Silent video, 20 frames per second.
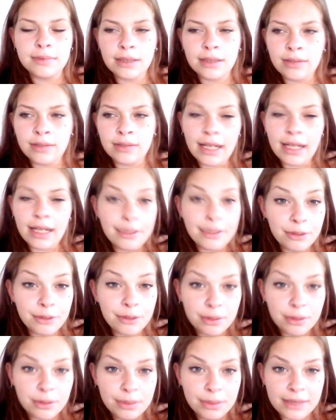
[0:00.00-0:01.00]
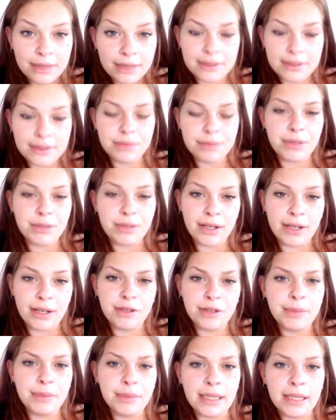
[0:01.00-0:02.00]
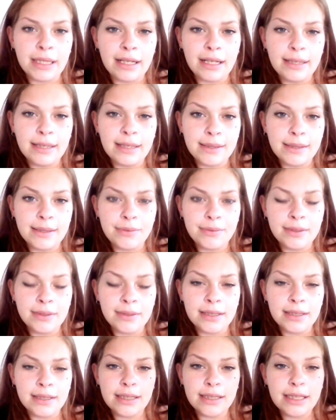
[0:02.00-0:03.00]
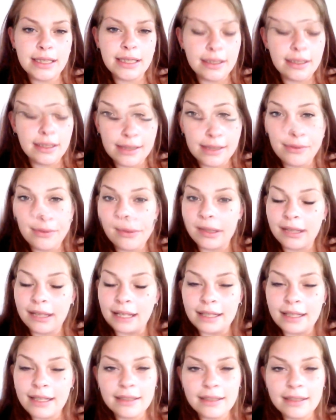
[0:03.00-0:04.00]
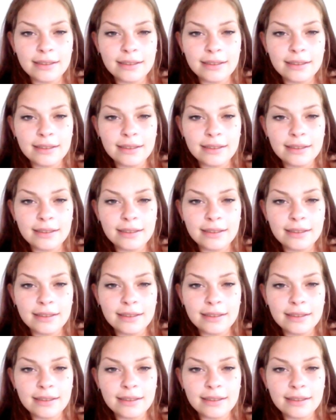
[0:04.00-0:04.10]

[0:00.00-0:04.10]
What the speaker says: not everyone believes in prayer, but I definitely do.